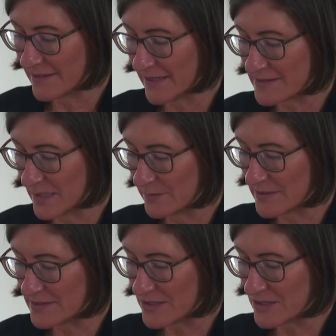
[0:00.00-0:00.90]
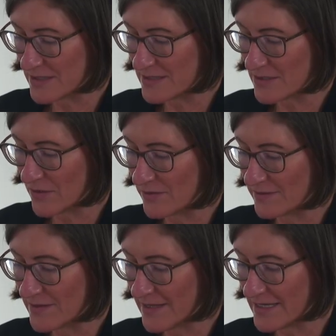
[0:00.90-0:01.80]
the next couple of sessions
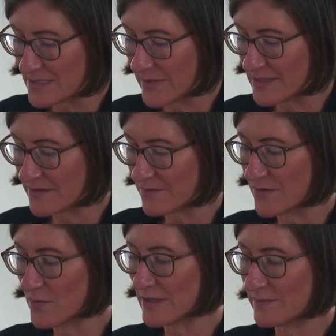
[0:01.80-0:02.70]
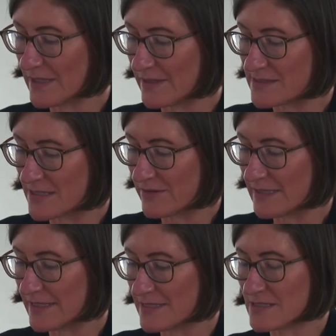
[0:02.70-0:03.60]
on the aspects of the Whitlam legacy
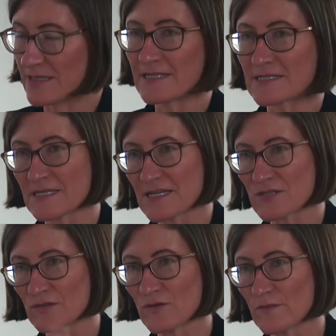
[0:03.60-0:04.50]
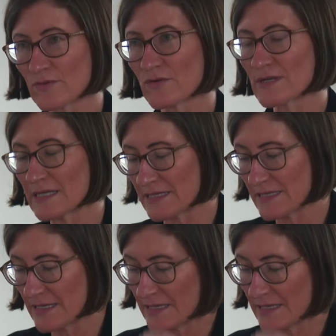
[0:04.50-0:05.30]
related to international law broadly,